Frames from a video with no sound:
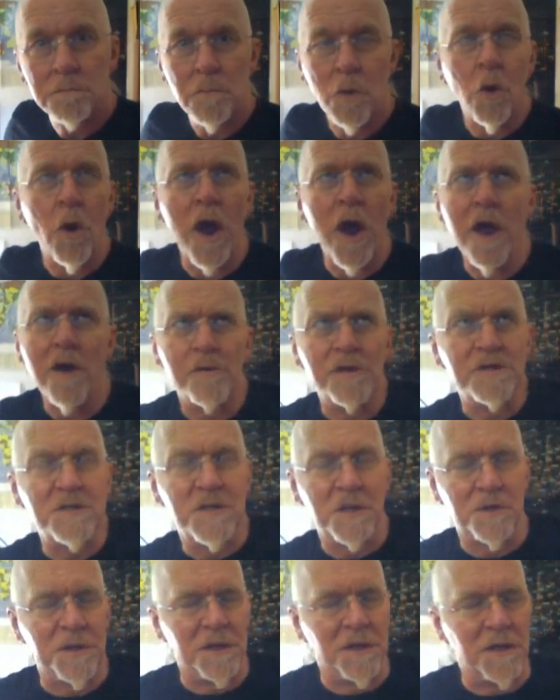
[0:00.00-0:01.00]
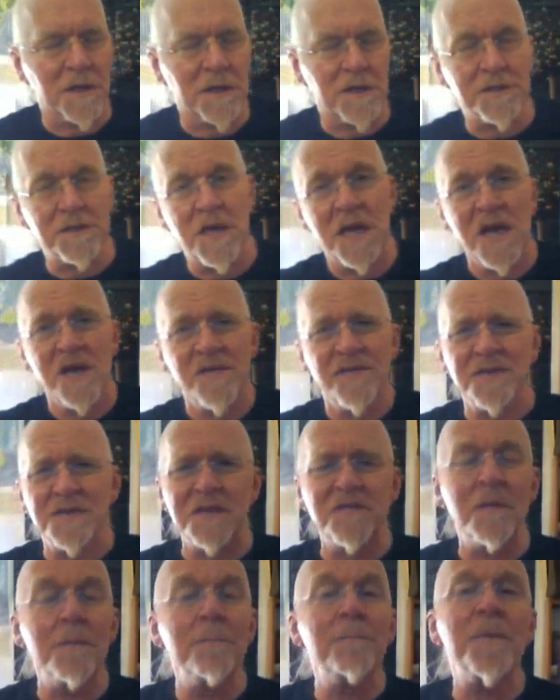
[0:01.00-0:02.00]
or Eris I think it is, that's
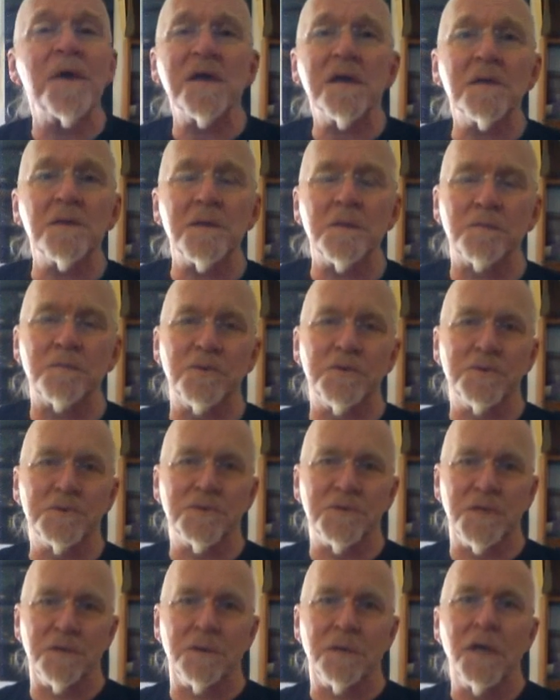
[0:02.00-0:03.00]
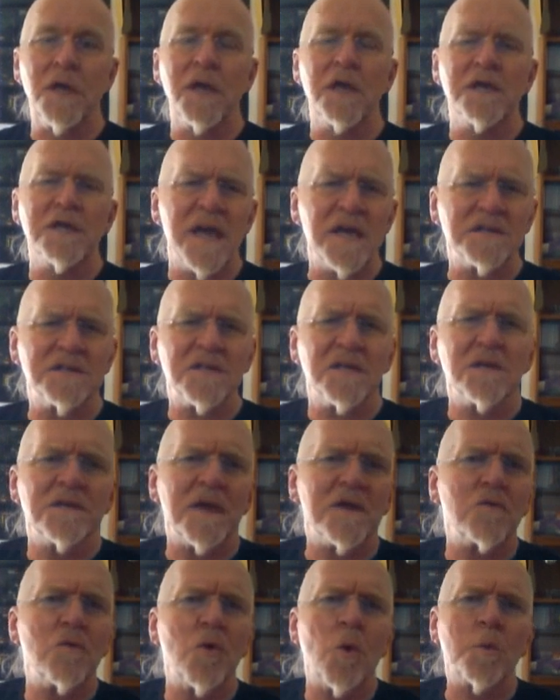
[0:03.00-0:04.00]
even bigger than Pluto, yet
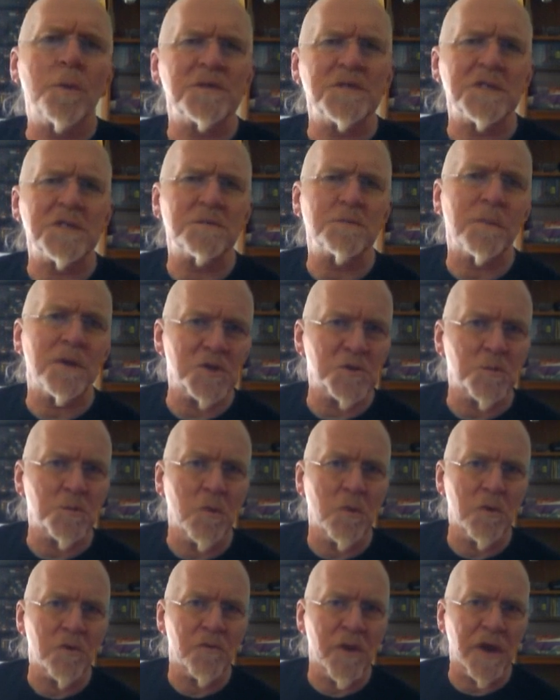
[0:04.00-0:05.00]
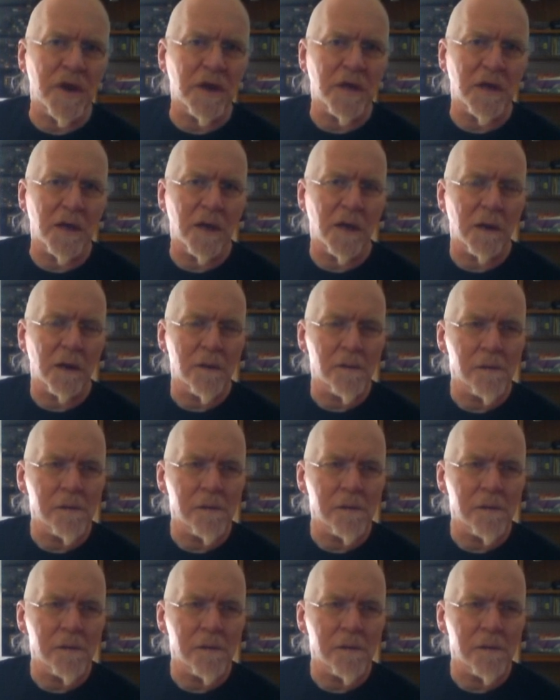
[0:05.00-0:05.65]
their orbit is much more irregular.